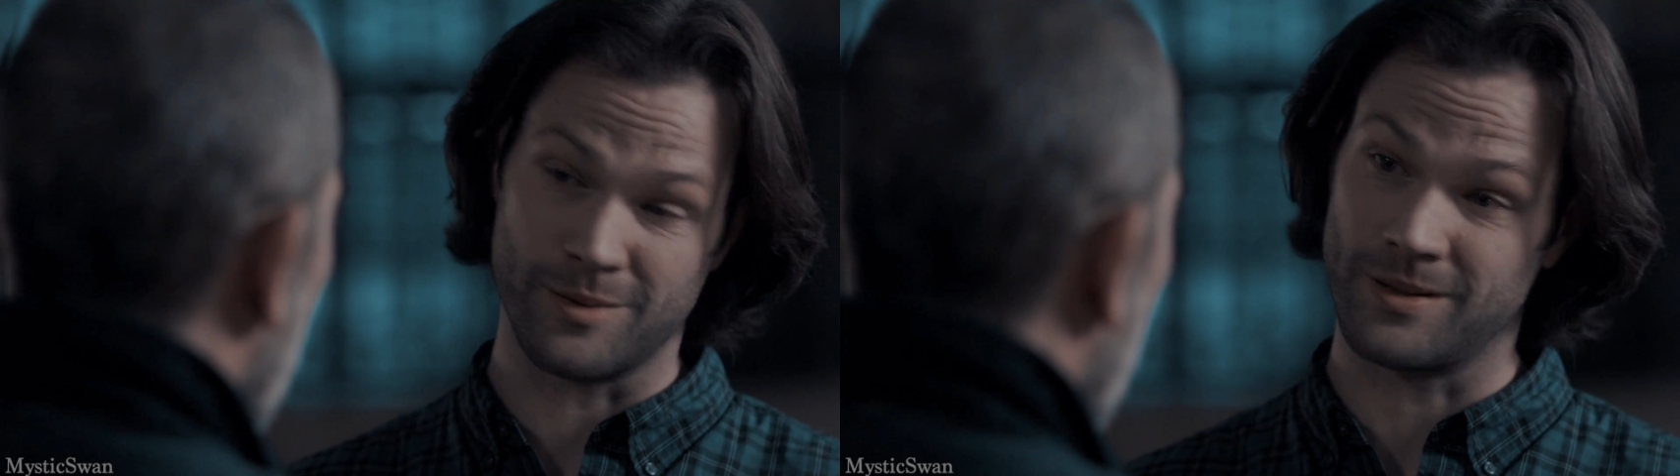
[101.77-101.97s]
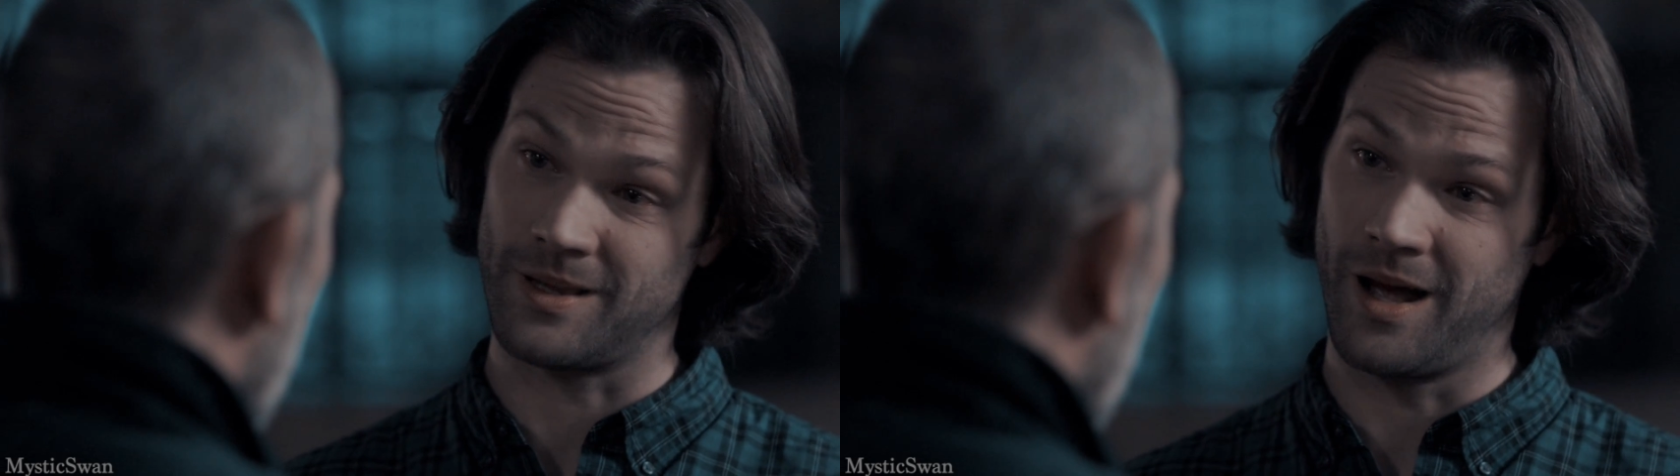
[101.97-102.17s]

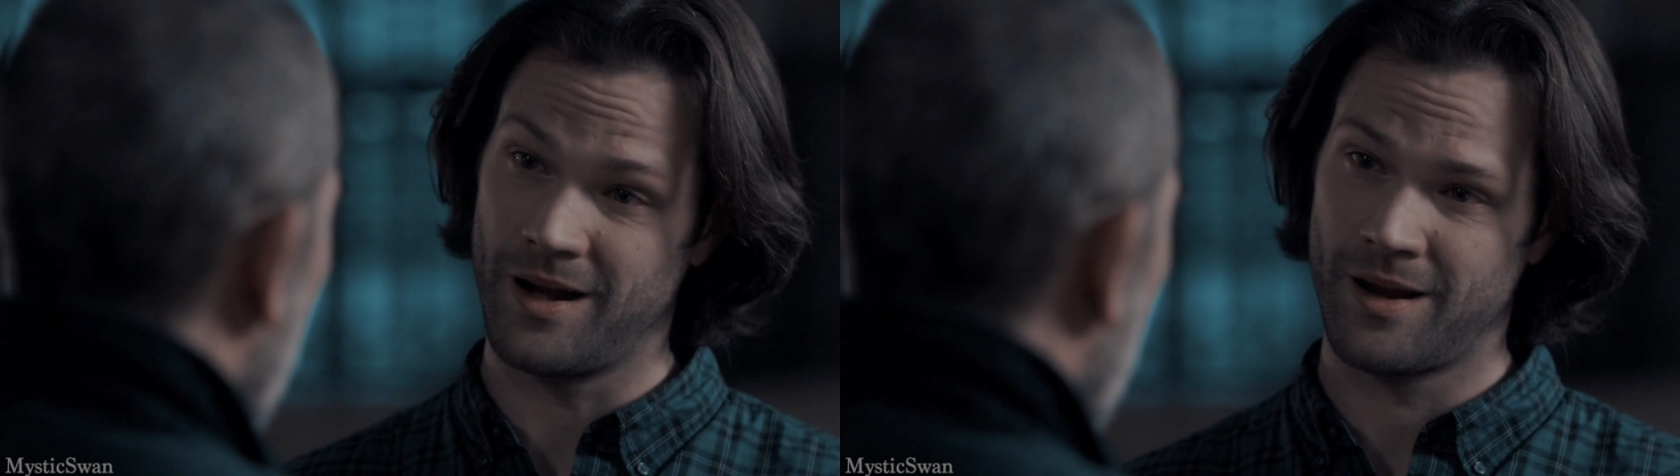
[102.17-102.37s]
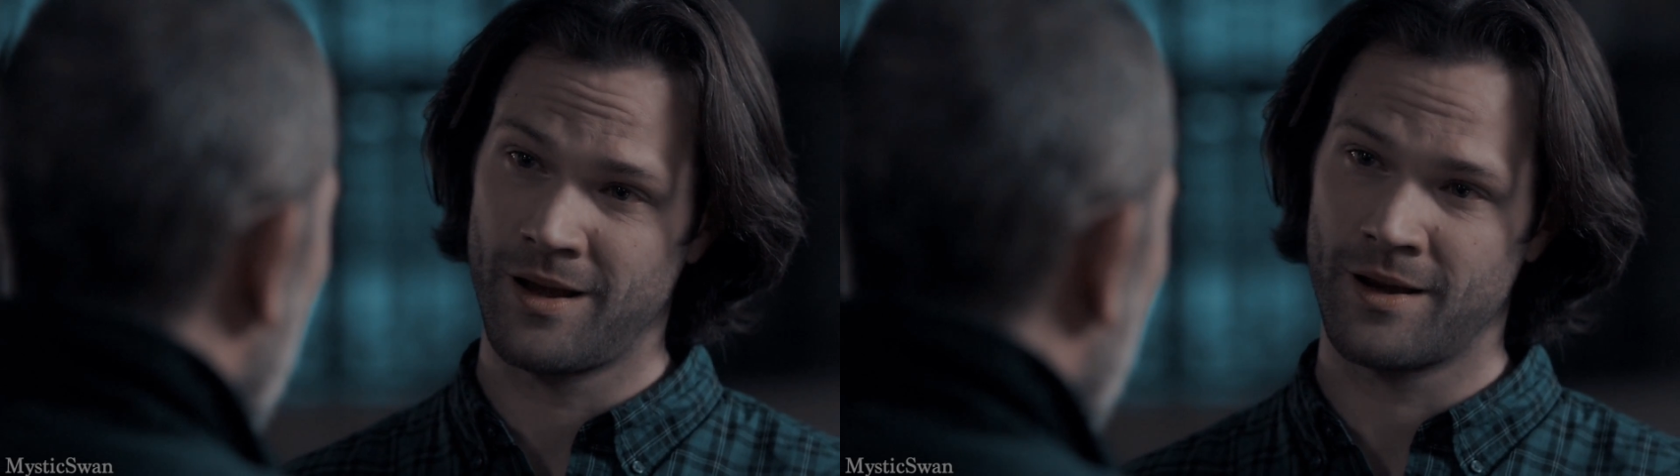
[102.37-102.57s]
you a lot,
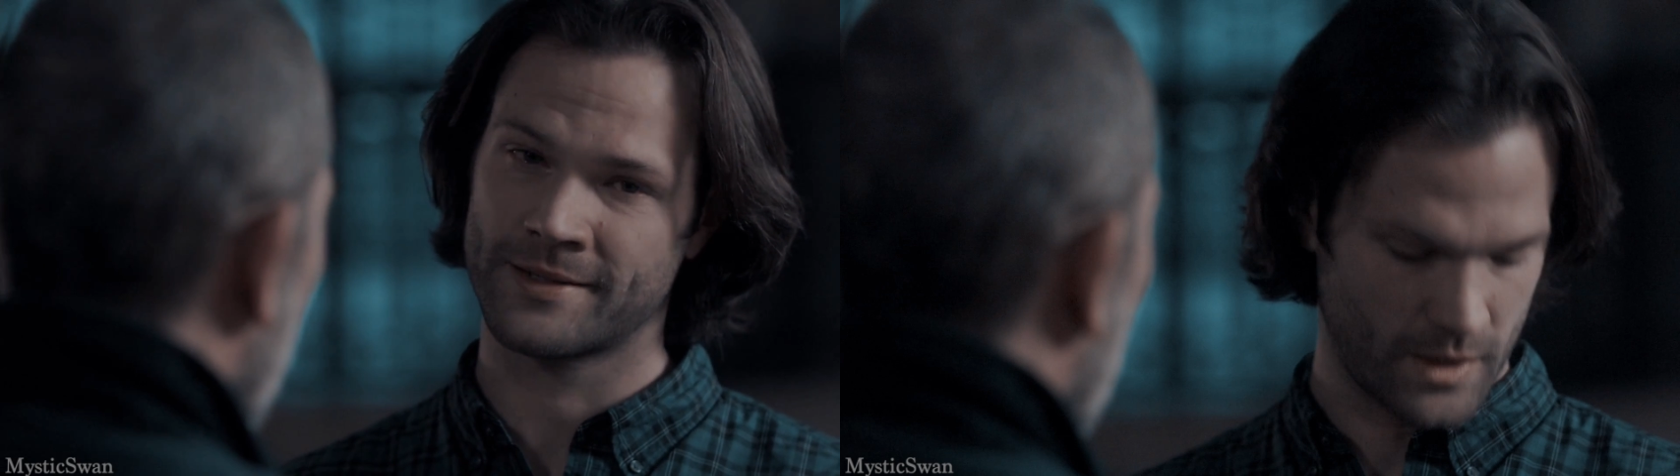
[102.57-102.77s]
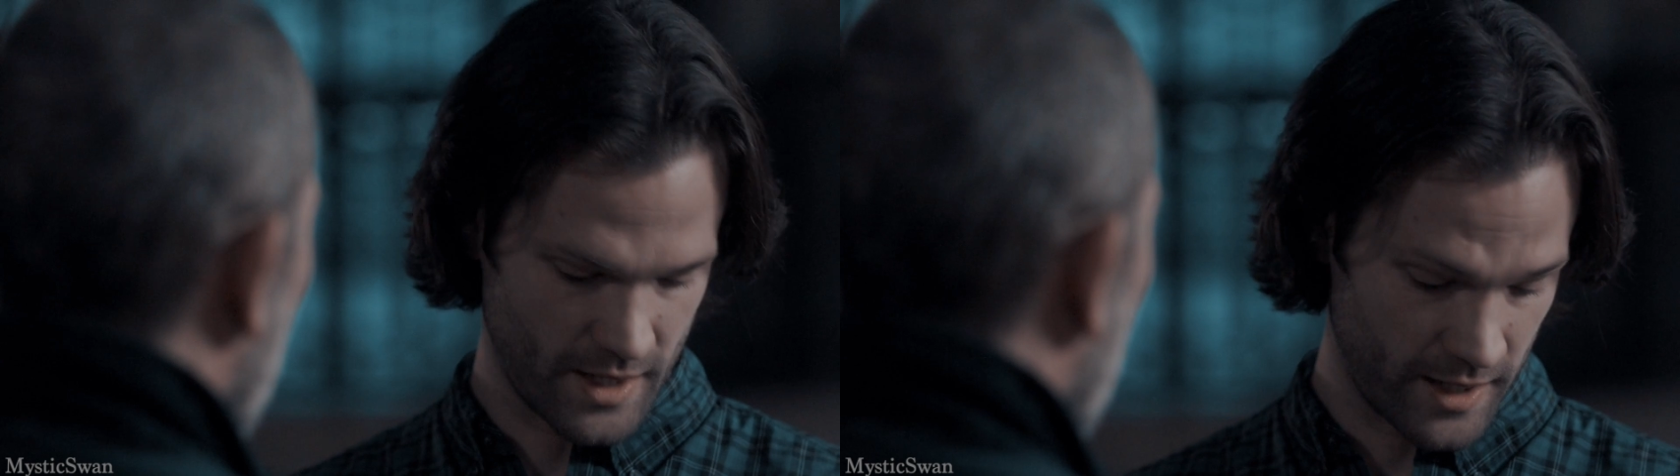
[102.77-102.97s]

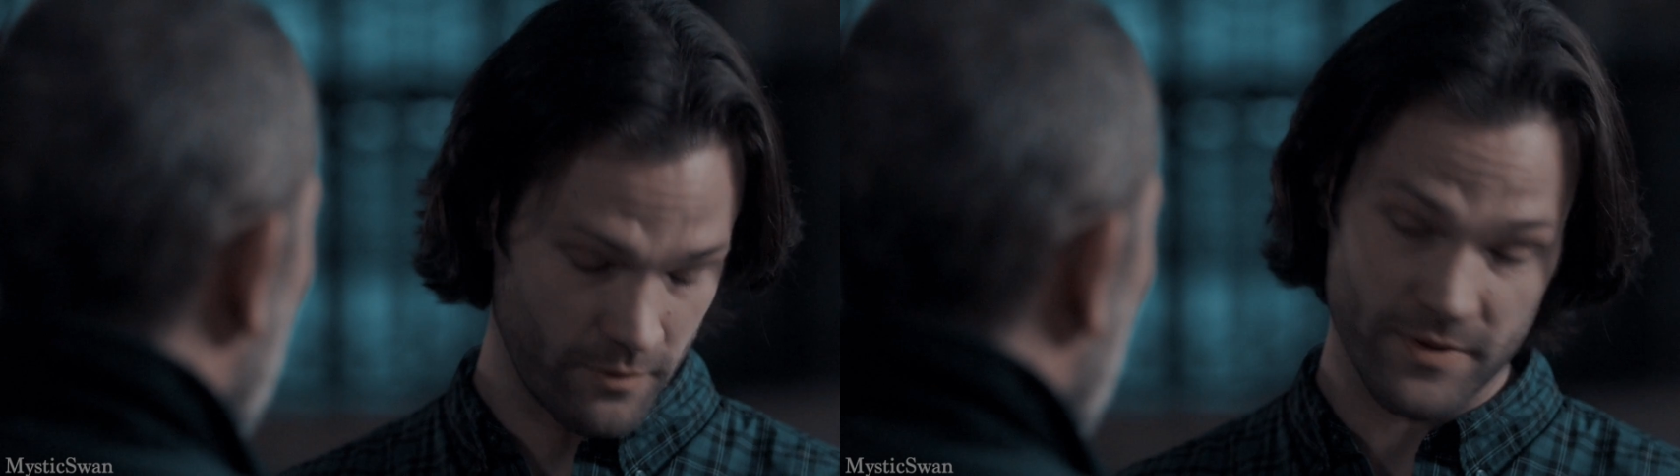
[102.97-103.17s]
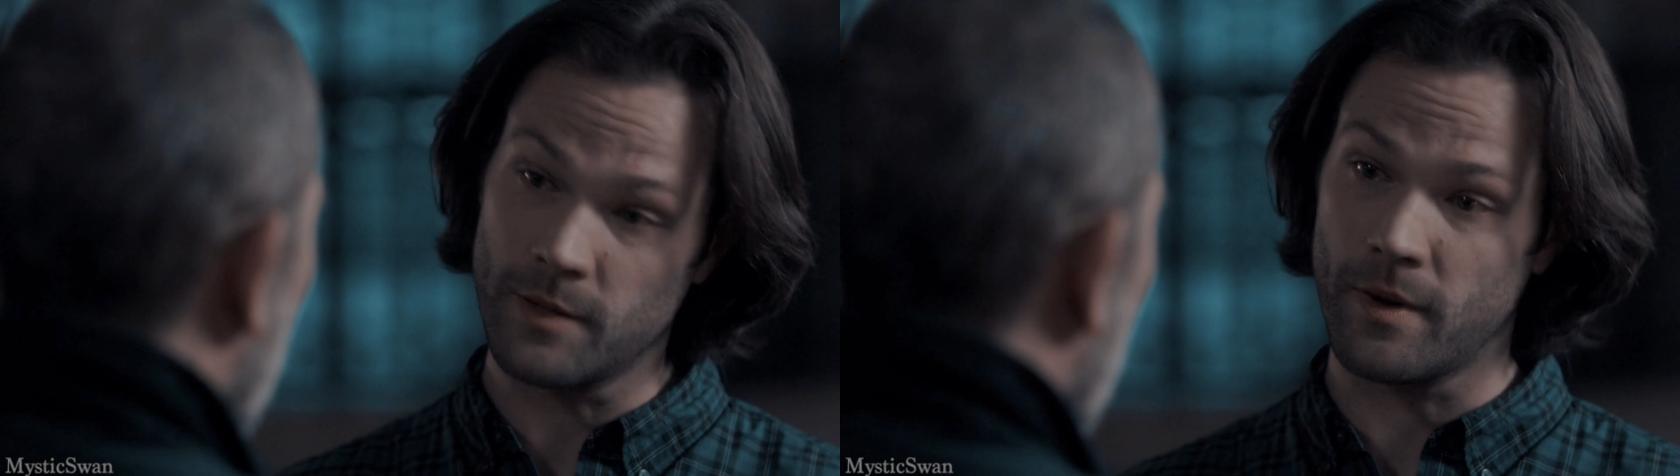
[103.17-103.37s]
I
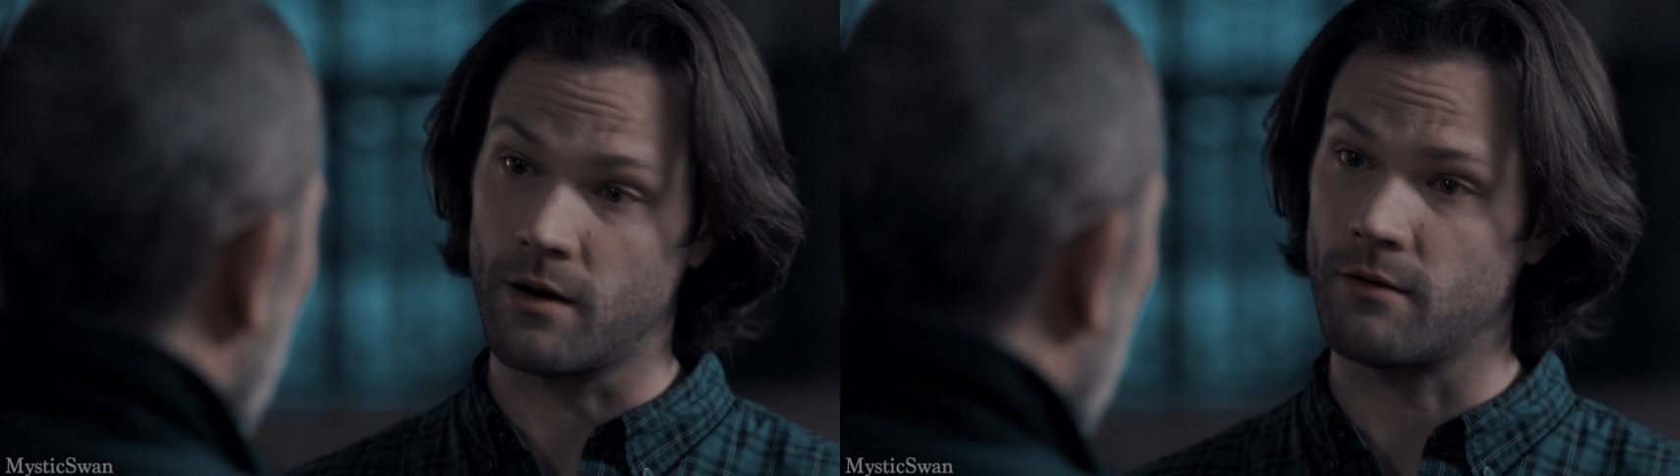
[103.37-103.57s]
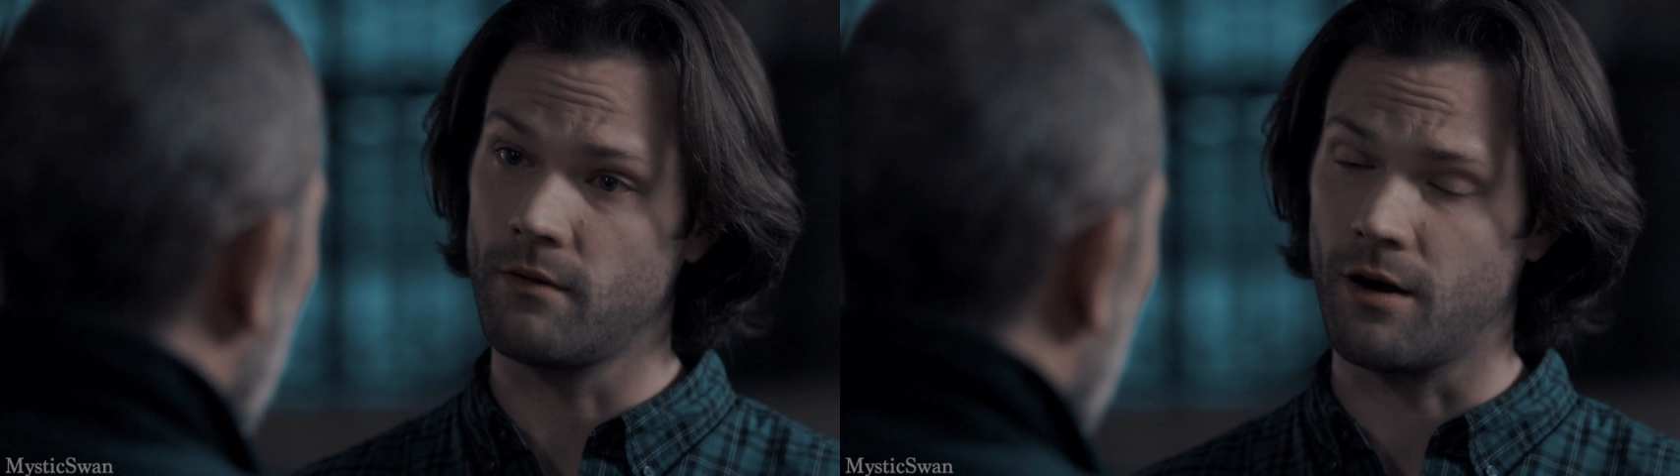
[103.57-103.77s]
don't think
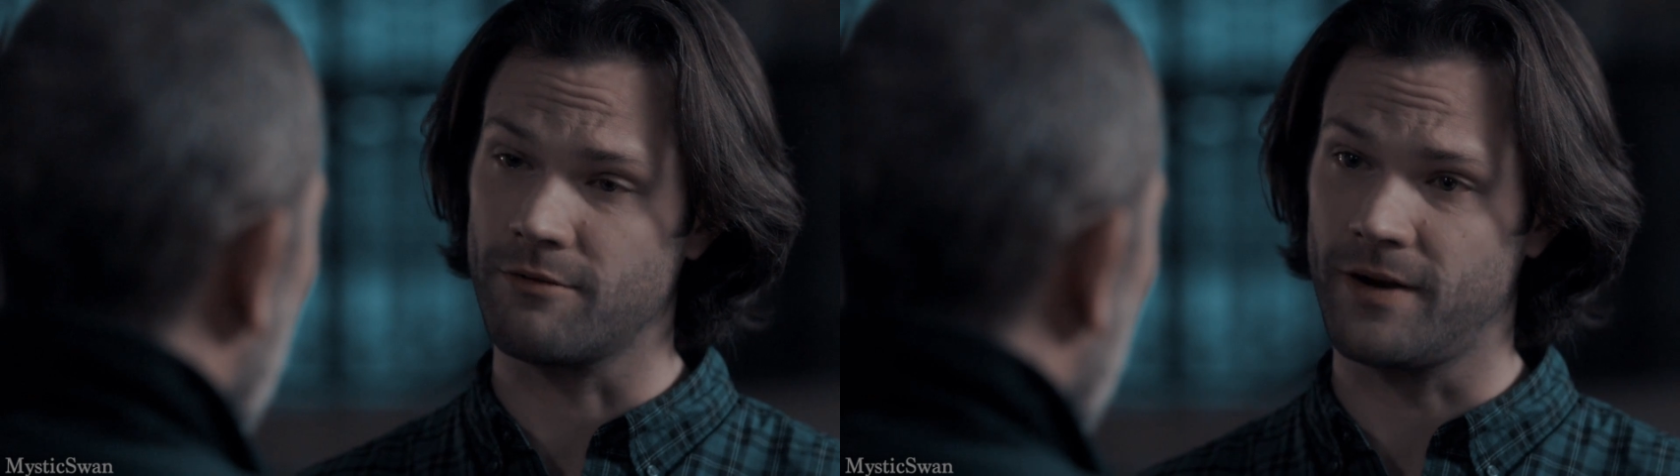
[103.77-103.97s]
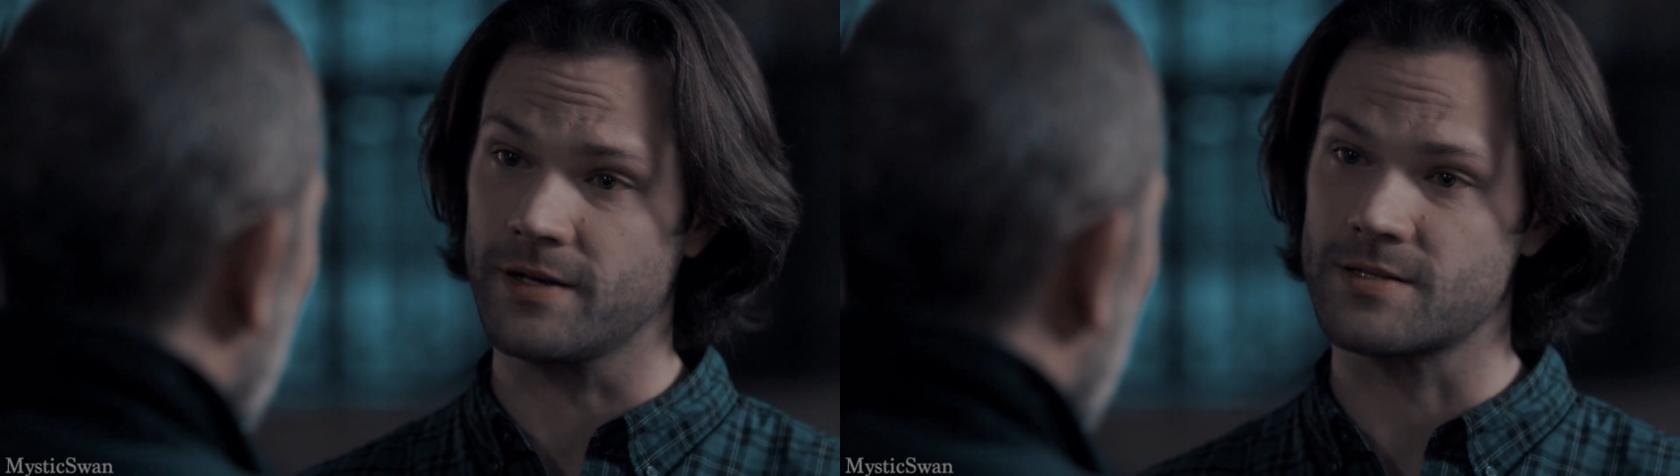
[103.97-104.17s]
about our
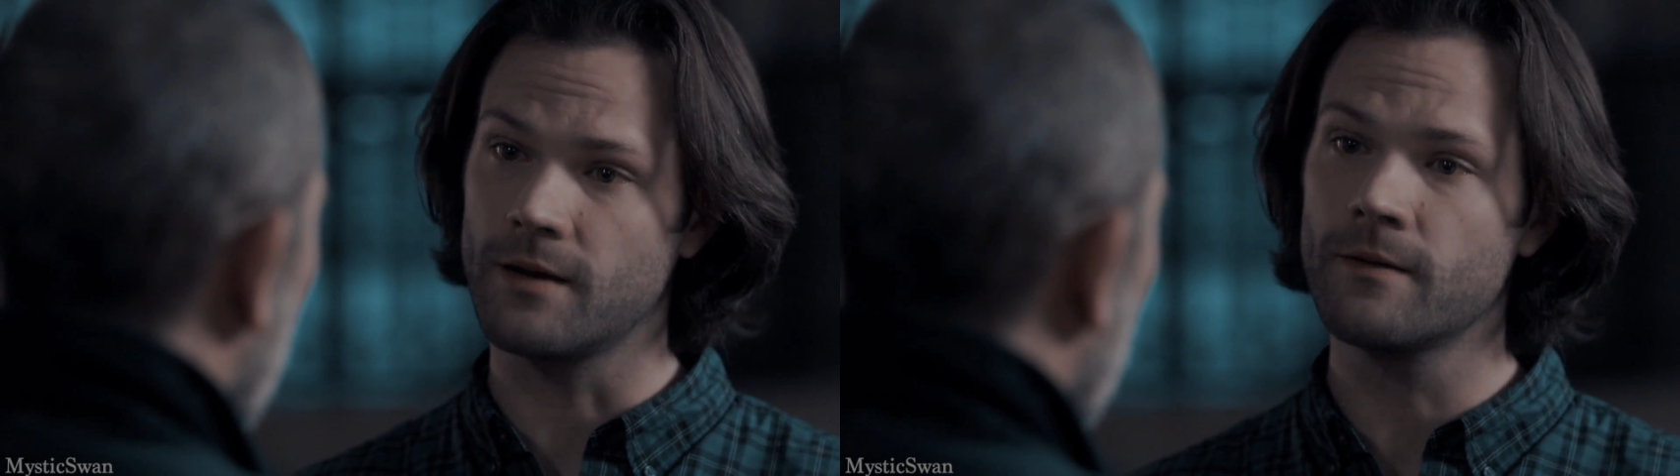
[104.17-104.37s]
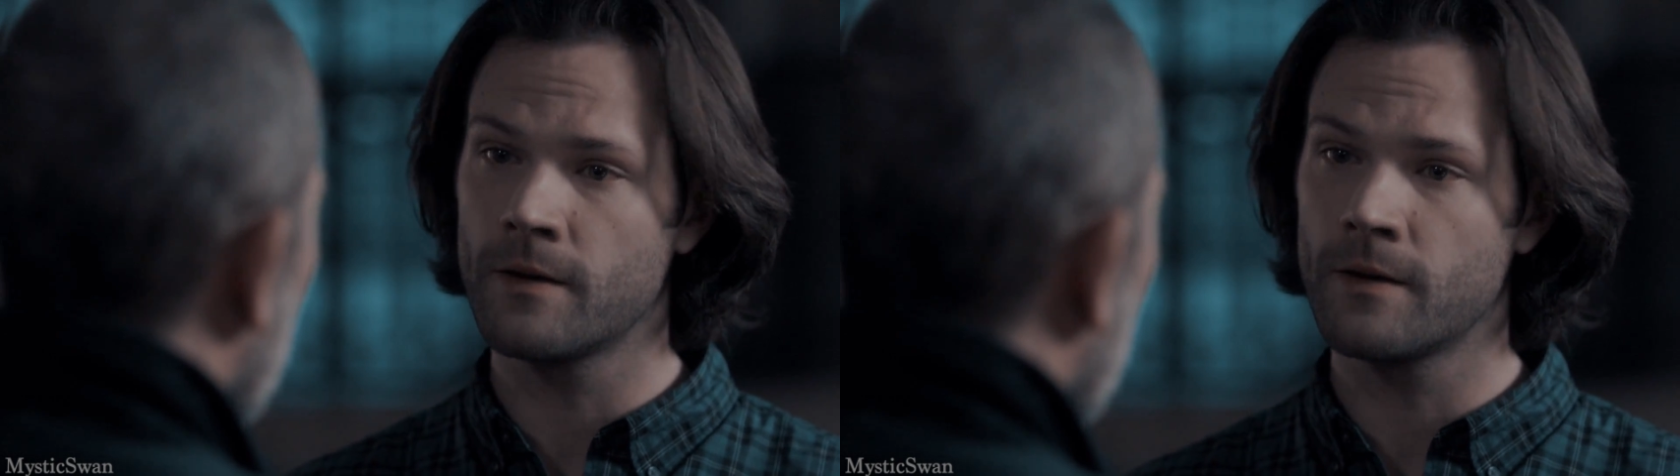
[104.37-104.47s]
fights. I